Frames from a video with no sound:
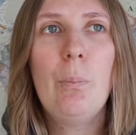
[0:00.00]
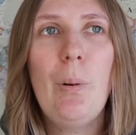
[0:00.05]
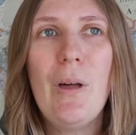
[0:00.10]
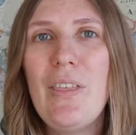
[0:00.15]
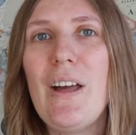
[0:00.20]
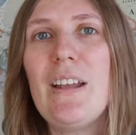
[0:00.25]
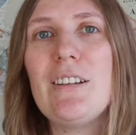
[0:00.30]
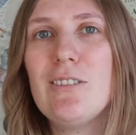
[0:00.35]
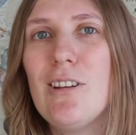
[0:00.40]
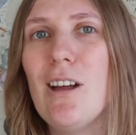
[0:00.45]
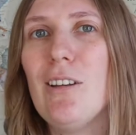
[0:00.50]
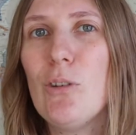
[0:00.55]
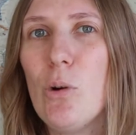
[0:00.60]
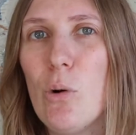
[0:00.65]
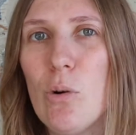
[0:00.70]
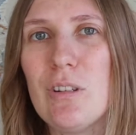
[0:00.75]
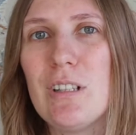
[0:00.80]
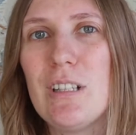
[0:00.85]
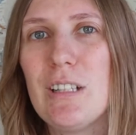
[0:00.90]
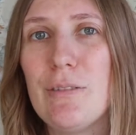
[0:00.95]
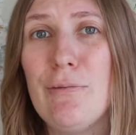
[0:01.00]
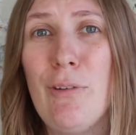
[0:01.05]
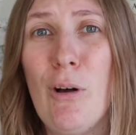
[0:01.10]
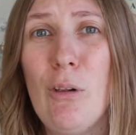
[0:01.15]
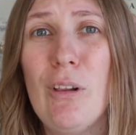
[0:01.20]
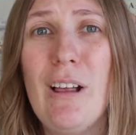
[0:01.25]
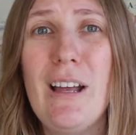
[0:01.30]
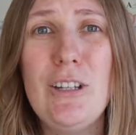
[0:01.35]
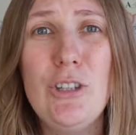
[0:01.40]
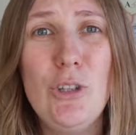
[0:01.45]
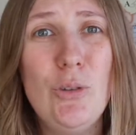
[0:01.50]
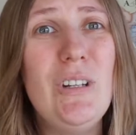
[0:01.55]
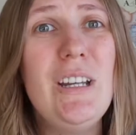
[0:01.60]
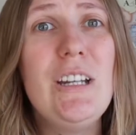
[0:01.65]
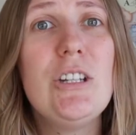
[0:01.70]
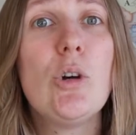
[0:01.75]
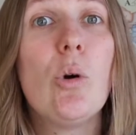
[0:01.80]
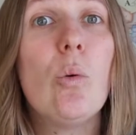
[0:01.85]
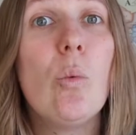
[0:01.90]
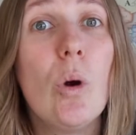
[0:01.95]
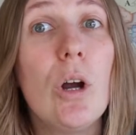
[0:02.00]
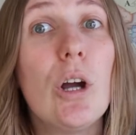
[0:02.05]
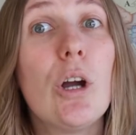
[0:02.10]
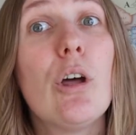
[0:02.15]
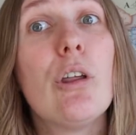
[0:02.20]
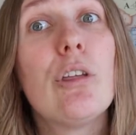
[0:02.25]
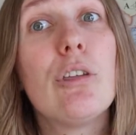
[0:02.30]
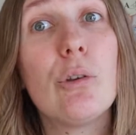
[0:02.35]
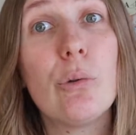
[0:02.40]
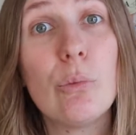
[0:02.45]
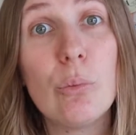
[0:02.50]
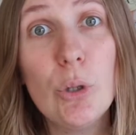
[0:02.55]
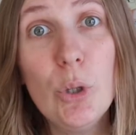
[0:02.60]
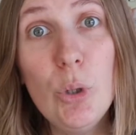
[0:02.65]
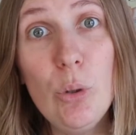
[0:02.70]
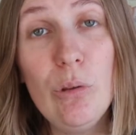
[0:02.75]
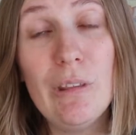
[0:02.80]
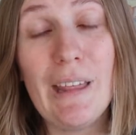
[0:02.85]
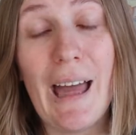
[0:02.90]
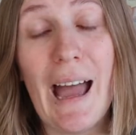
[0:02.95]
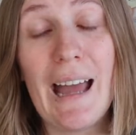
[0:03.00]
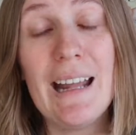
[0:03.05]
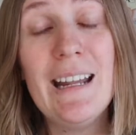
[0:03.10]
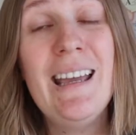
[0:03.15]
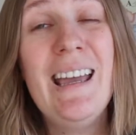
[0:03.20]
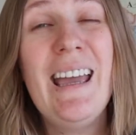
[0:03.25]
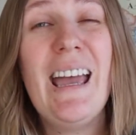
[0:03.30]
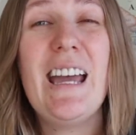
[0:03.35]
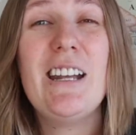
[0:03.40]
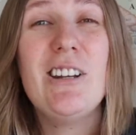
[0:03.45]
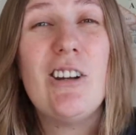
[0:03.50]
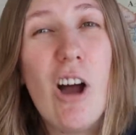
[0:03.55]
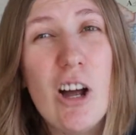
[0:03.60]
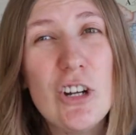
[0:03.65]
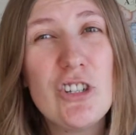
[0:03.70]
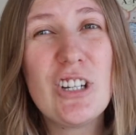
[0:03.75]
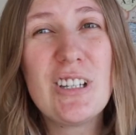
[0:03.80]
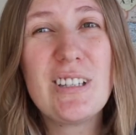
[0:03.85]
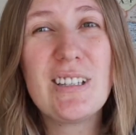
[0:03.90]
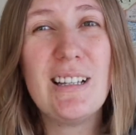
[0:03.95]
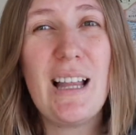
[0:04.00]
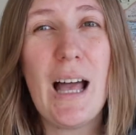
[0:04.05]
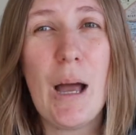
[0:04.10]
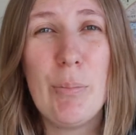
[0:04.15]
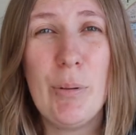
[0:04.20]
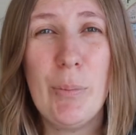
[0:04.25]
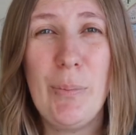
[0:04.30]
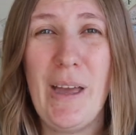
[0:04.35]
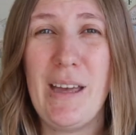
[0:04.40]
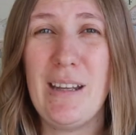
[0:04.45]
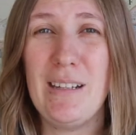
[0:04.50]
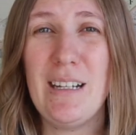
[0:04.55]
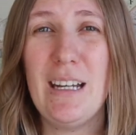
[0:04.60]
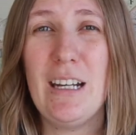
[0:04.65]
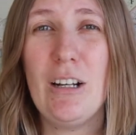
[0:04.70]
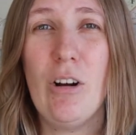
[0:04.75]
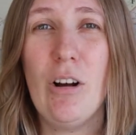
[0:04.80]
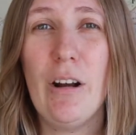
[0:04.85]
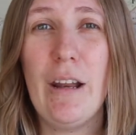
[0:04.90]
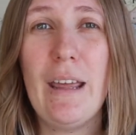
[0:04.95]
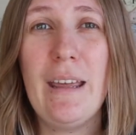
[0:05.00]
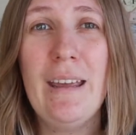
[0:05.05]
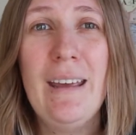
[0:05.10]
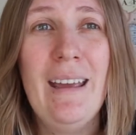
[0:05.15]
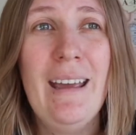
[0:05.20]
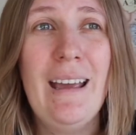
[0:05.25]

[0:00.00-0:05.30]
But that's not the horse's fault and you need to work through that and not just slap a band-aid on it.